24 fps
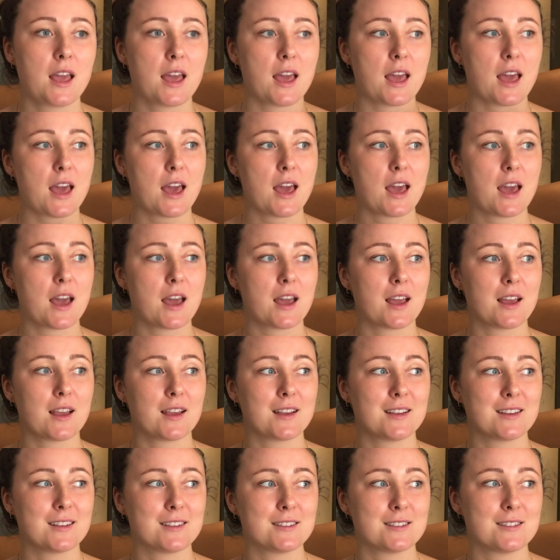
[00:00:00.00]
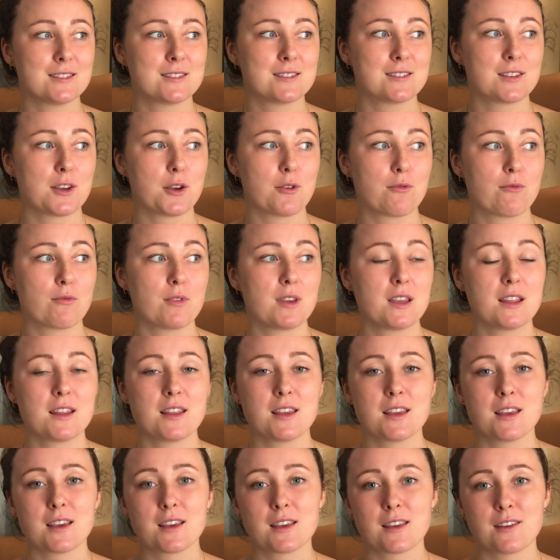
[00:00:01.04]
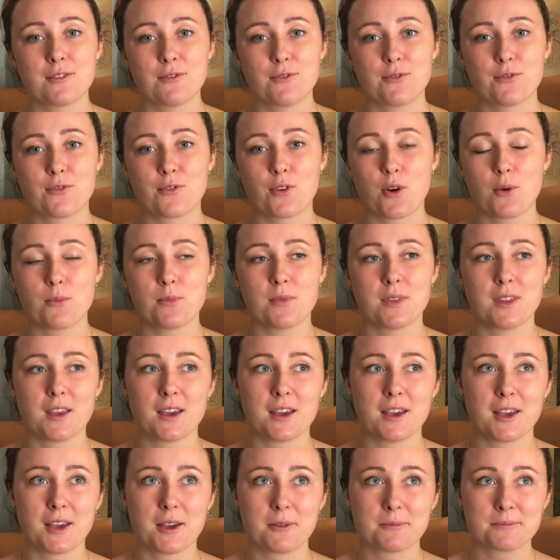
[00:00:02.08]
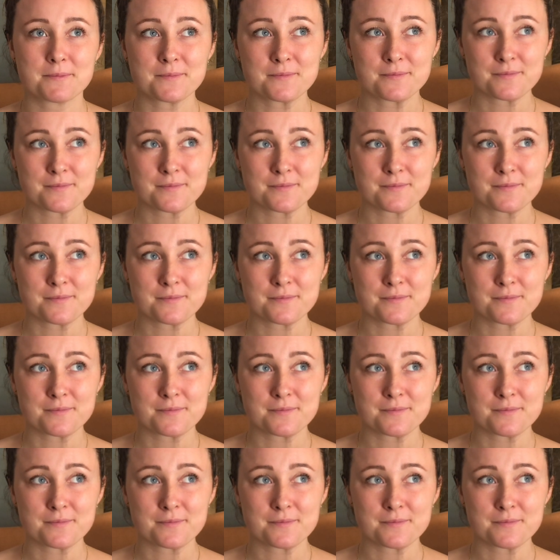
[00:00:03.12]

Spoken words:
and reading from the